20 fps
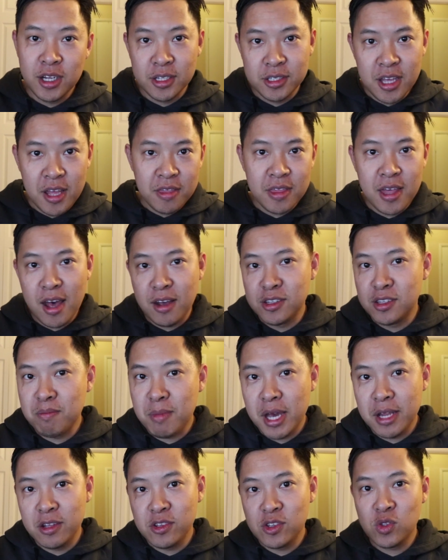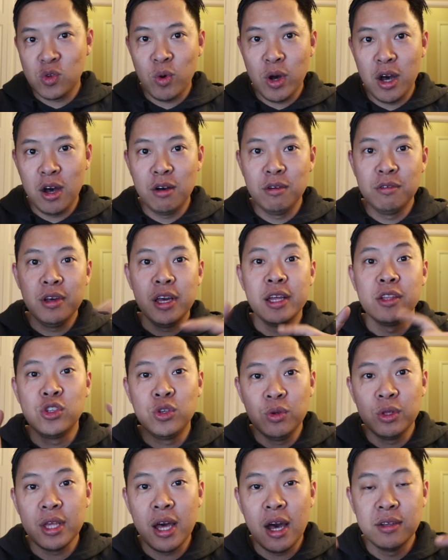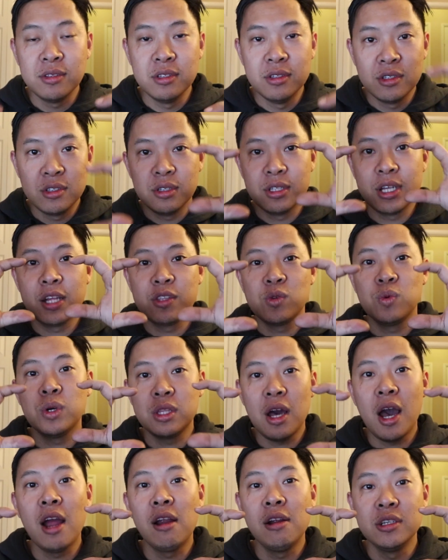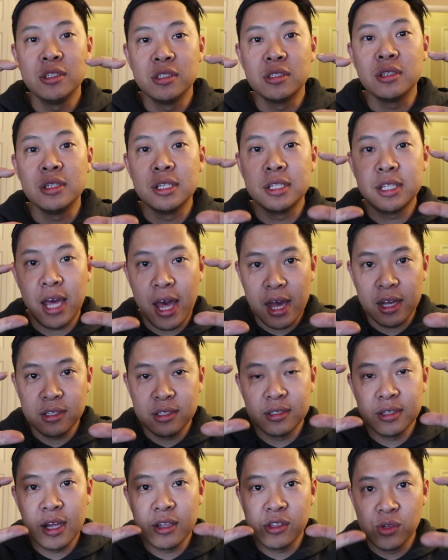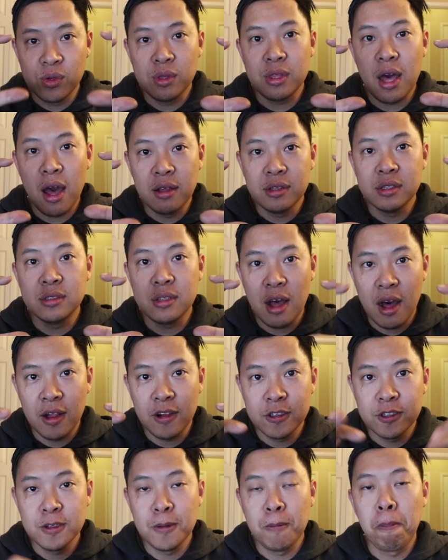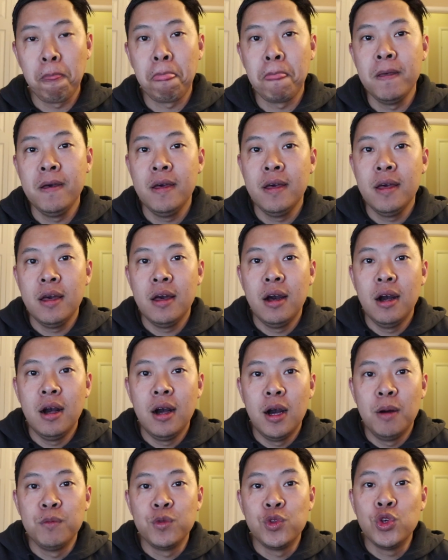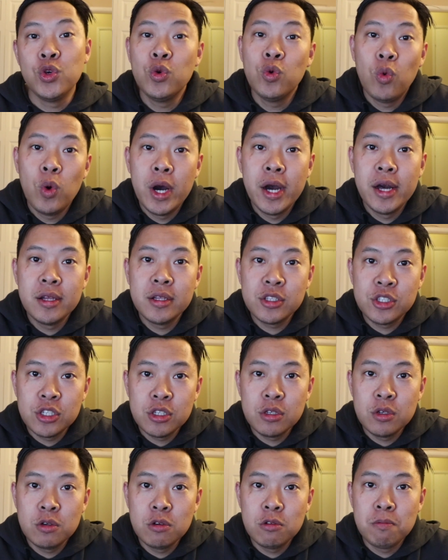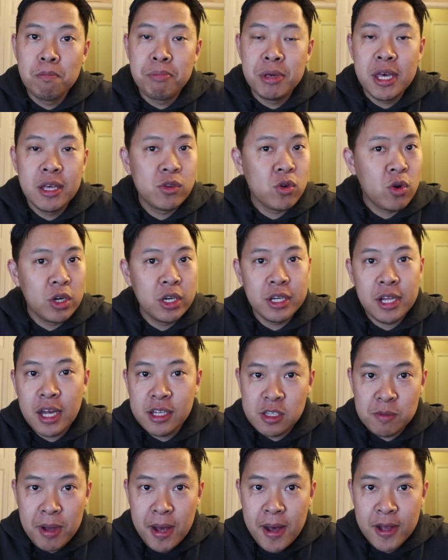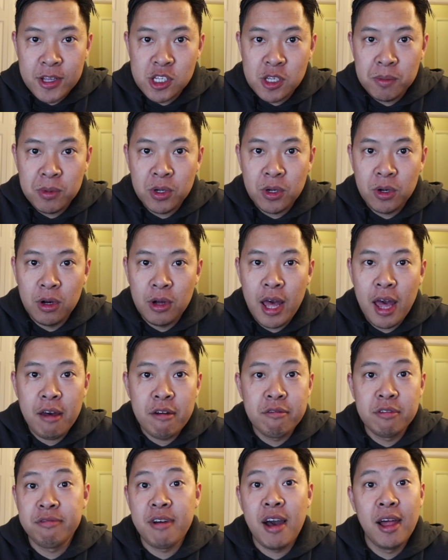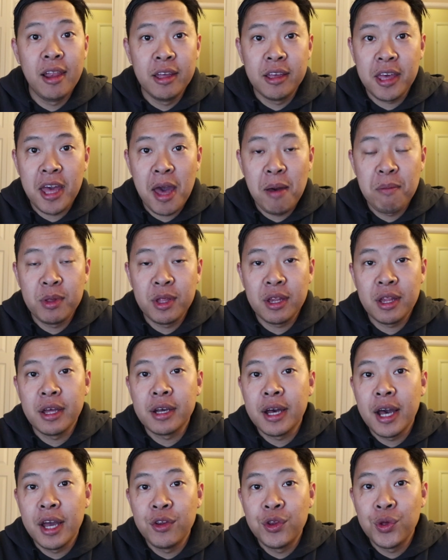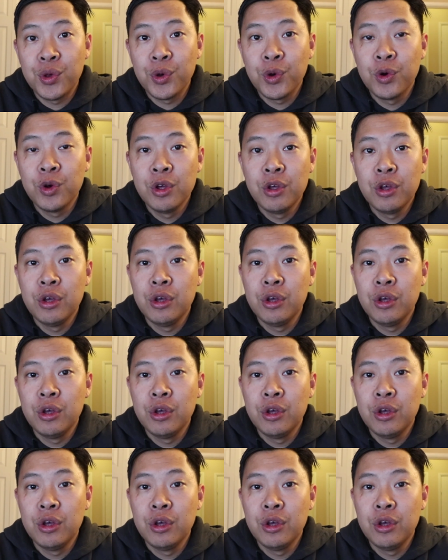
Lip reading: 10,000 minus 12 and 2,000. So that's what the IRS is going to tax, is at $2,000. You want to be as organized as possible, have a filing cabinet like I do,